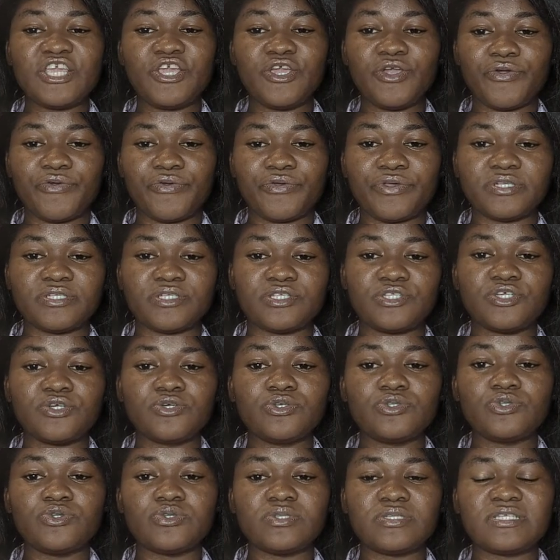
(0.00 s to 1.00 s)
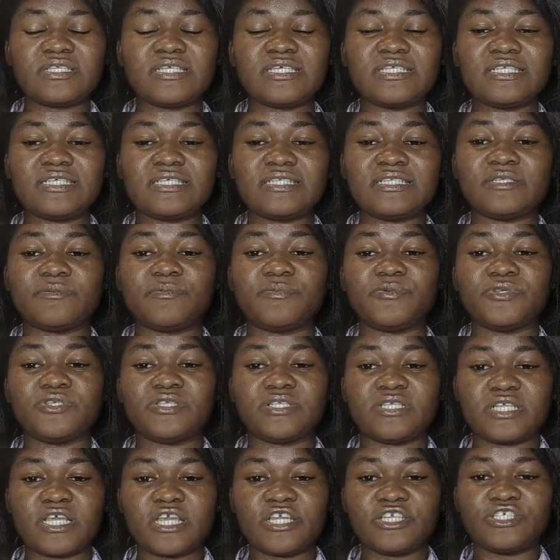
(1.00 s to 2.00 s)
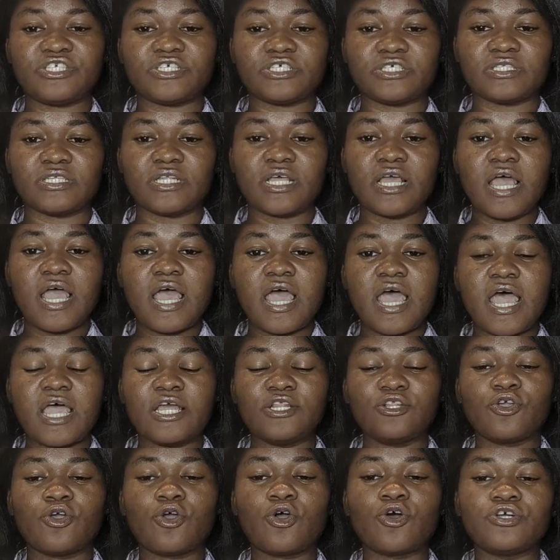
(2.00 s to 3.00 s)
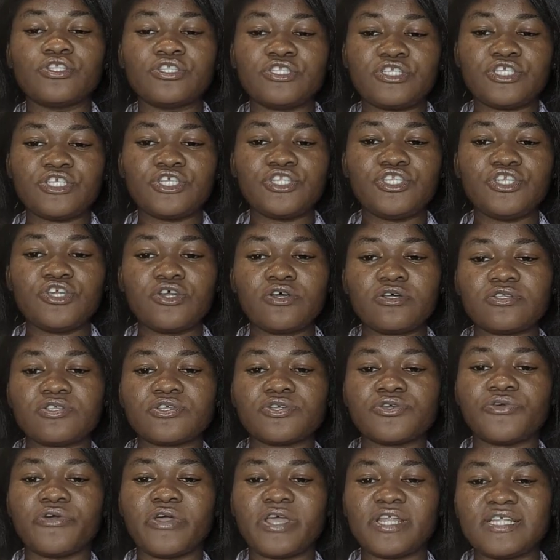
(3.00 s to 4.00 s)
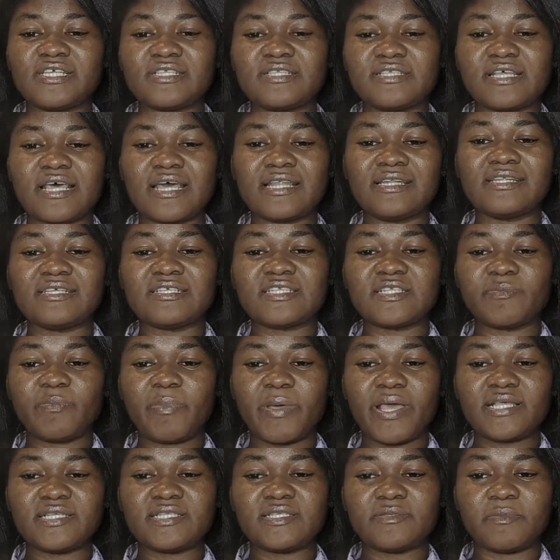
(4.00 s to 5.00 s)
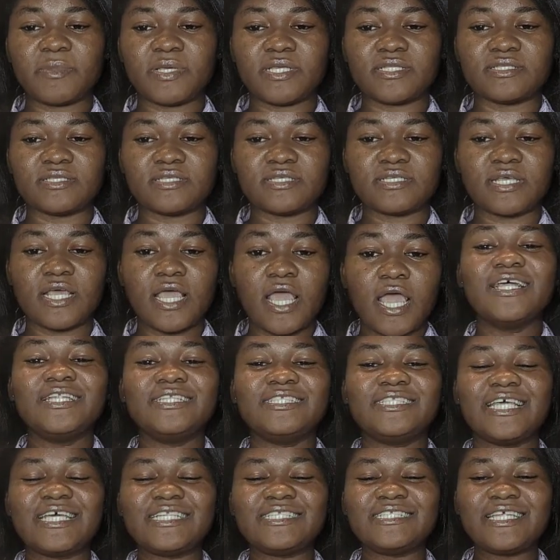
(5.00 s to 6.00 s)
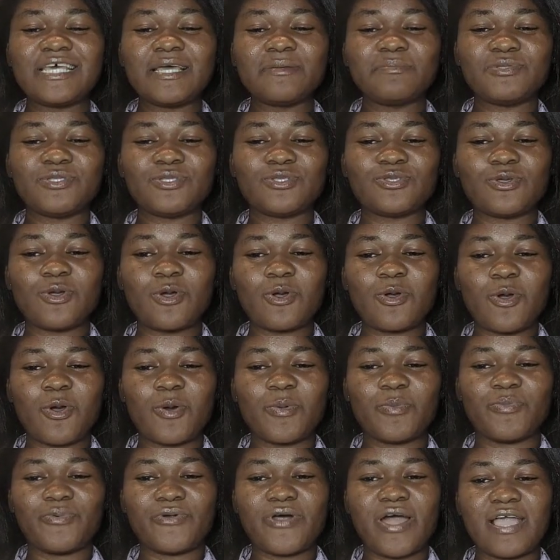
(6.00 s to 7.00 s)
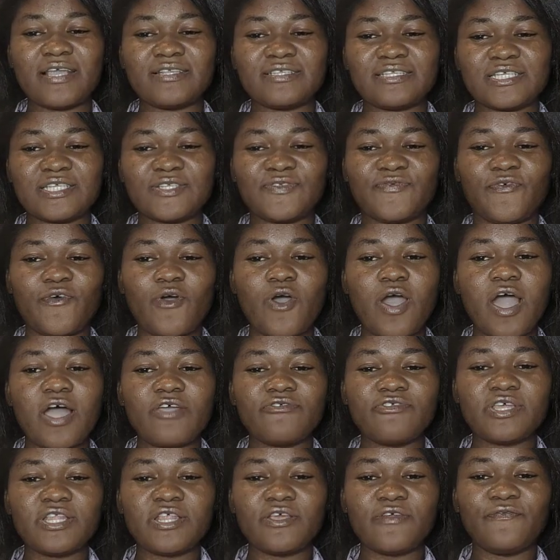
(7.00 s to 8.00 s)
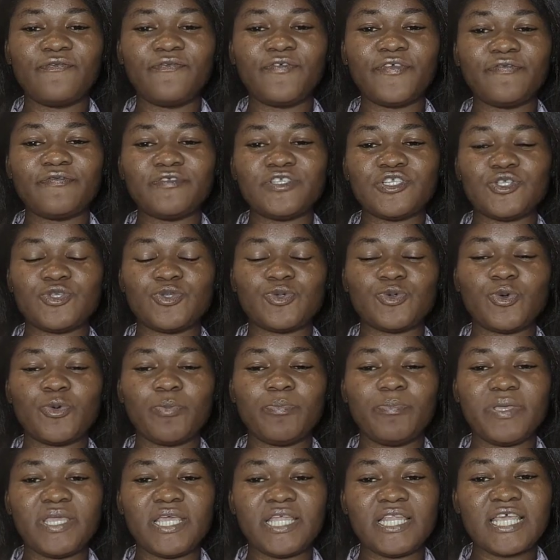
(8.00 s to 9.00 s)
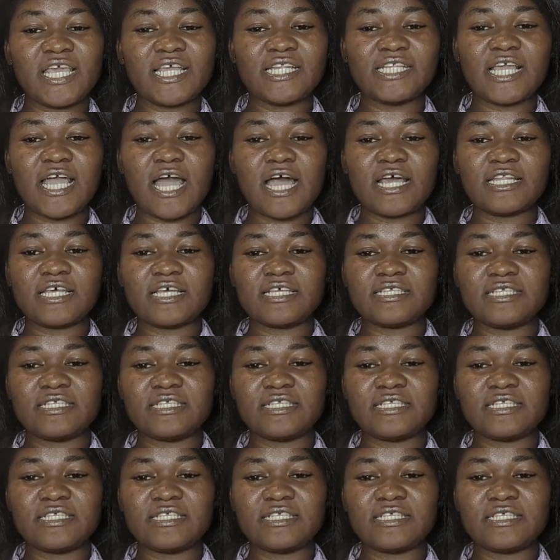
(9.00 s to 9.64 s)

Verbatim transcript: increase due to cedi depreciation and continuous creditor disbursements. The debt stock comprises four hundred fifty-two billion Ghana